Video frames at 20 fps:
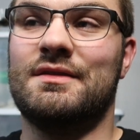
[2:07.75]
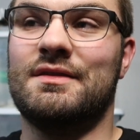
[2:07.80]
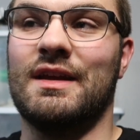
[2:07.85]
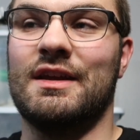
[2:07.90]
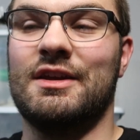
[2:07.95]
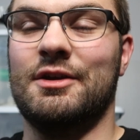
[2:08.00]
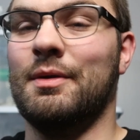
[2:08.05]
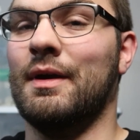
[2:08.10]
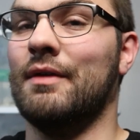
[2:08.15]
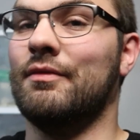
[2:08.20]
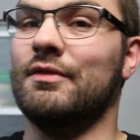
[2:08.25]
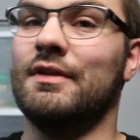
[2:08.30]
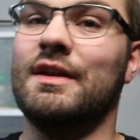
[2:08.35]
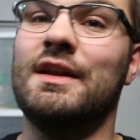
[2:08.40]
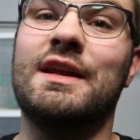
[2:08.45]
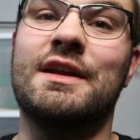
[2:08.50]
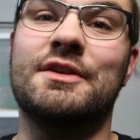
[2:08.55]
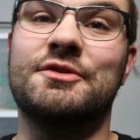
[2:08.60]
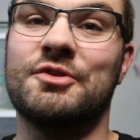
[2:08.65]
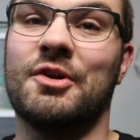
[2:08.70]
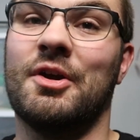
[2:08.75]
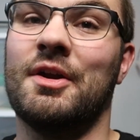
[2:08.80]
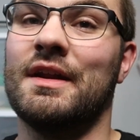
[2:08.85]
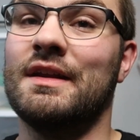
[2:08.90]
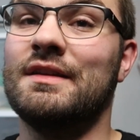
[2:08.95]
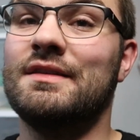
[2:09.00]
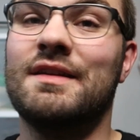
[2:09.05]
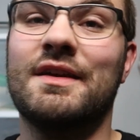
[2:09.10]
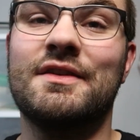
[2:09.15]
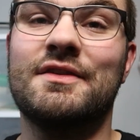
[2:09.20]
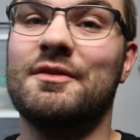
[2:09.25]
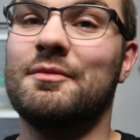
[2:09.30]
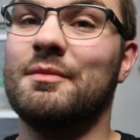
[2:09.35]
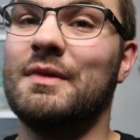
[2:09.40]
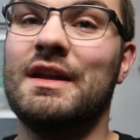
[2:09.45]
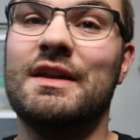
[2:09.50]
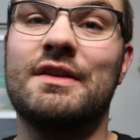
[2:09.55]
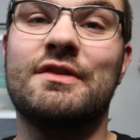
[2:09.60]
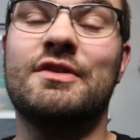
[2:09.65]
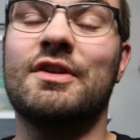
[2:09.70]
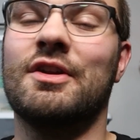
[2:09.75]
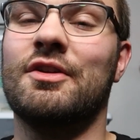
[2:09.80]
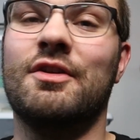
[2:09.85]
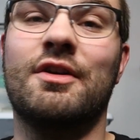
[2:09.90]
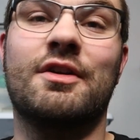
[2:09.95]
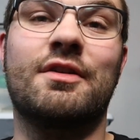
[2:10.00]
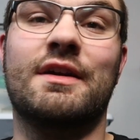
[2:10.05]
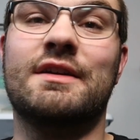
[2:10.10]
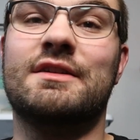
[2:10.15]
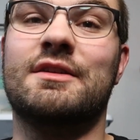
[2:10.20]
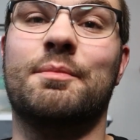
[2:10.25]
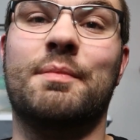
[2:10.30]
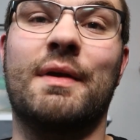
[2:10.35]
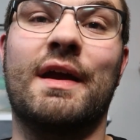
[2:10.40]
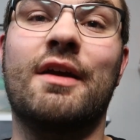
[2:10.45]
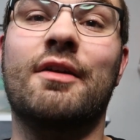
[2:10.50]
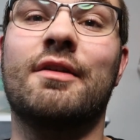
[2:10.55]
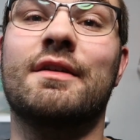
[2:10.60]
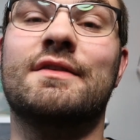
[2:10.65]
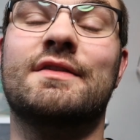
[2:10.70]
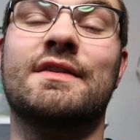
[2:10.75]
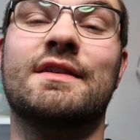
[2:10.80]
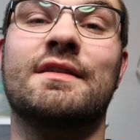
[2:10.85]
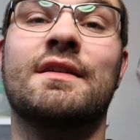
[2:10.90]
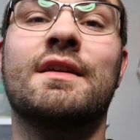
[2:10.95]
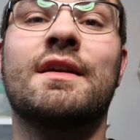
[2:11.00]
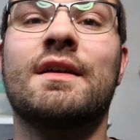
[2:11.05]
you have lineage on, it doesn't mean it's going to look like the parents,